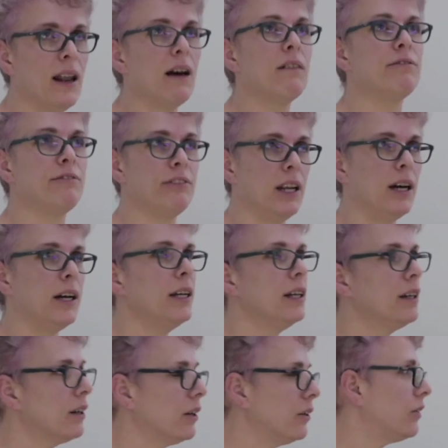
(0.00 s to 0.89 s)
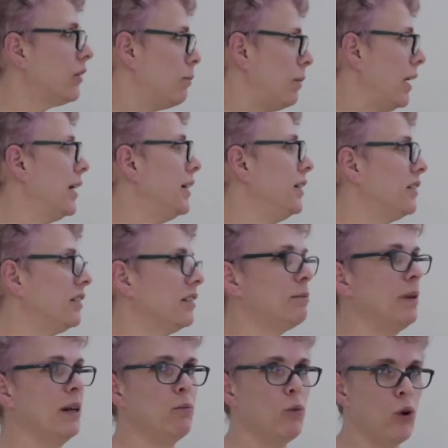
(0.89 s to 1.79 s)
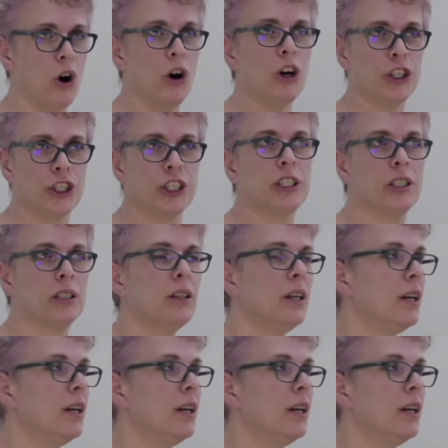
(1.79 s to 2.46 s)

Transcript: lovely because the blazer's been washed,